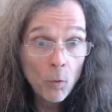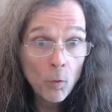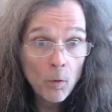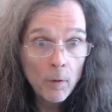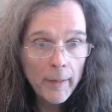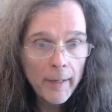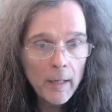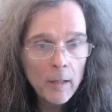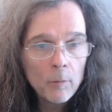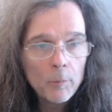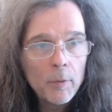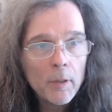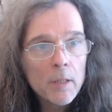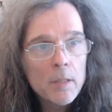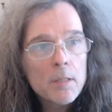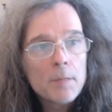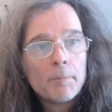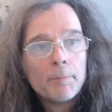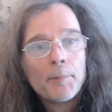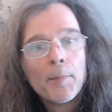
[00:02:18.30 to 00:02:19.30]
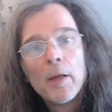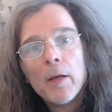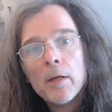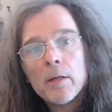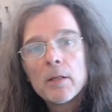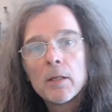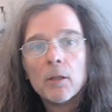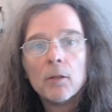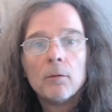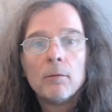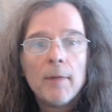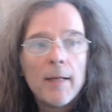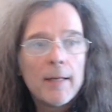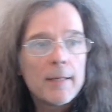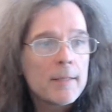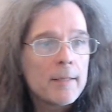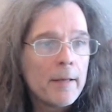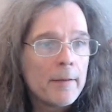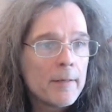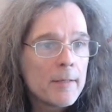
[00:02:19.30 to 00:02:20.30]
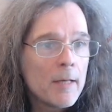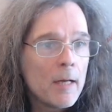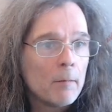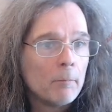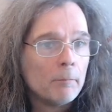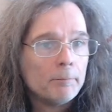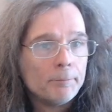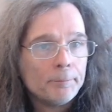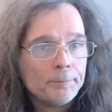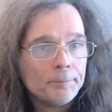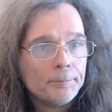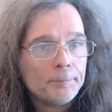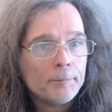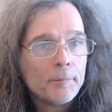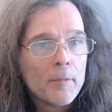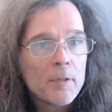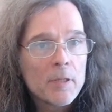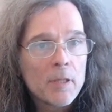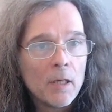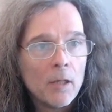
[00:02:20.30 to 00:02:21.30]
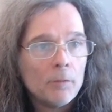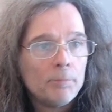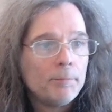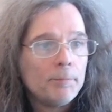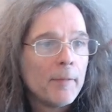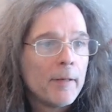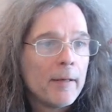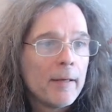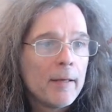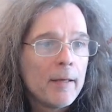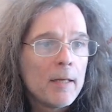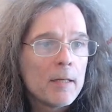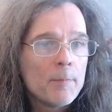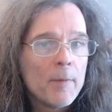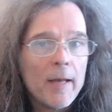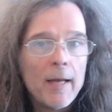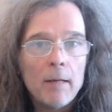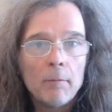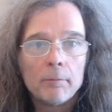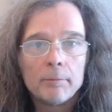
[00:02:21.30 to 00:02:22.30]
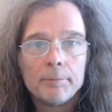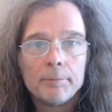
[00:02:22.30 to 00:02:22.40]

outputs. So let's set this up. So here's my app.